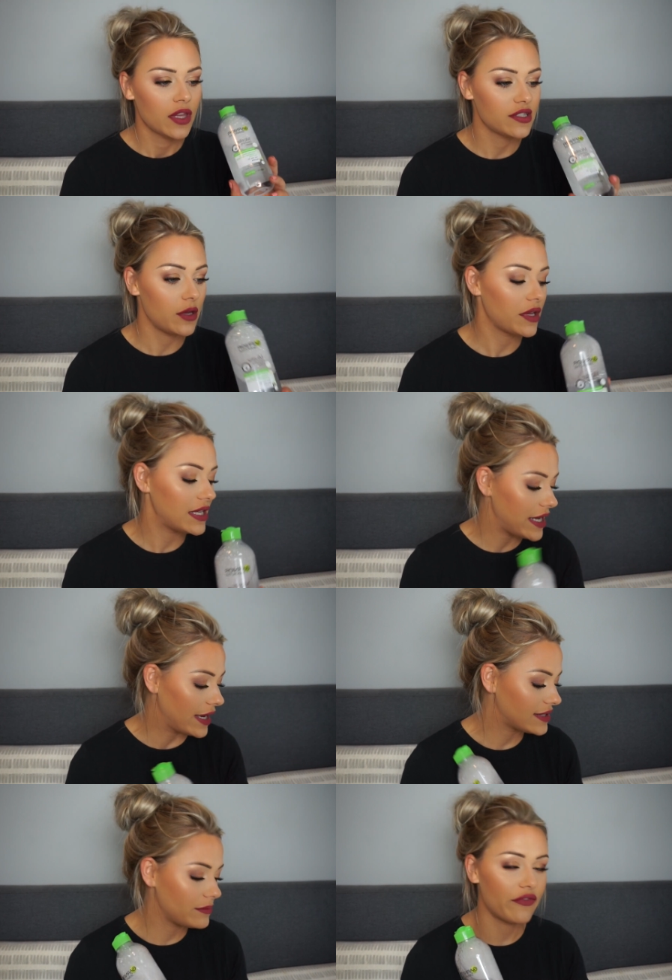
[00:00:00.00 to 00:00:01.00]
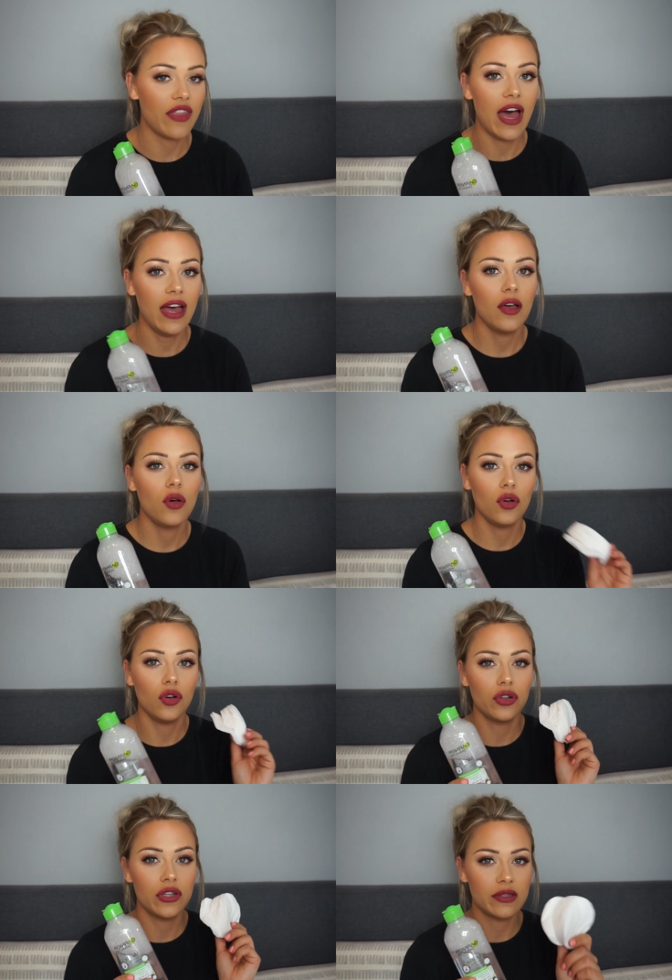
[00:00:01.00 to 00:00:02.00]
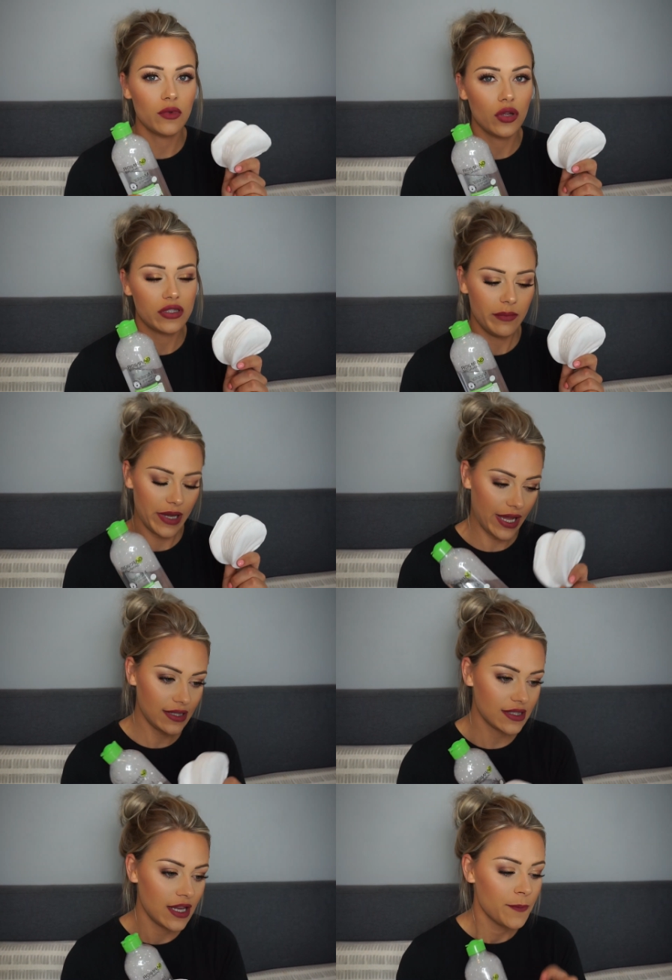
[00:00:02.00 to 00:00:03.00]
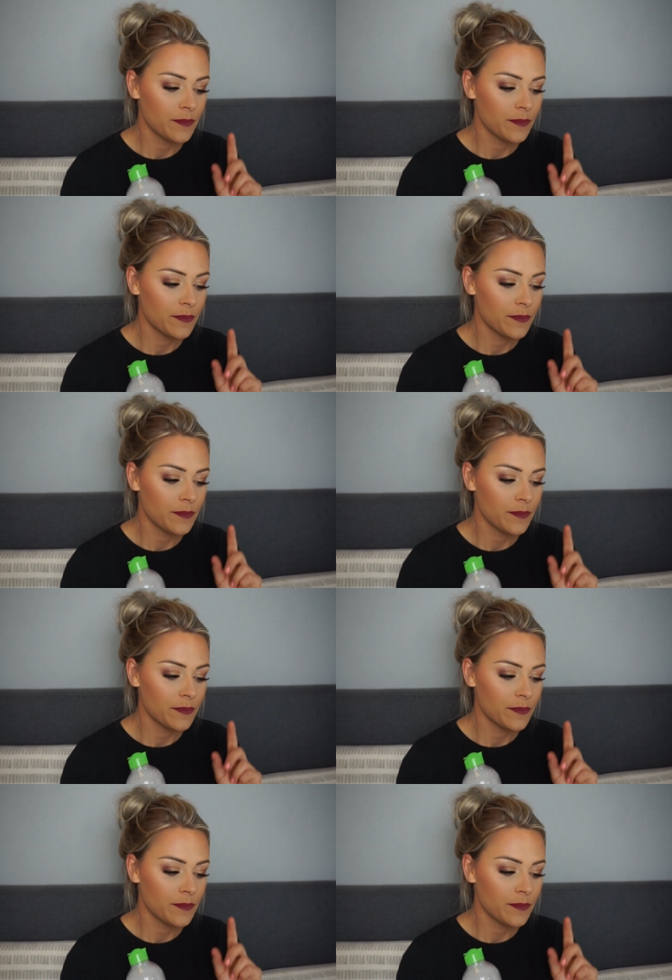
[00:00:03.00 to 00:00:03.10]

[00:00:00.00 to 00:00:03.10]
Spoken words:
So I'm going to take some of that on some cotton pads.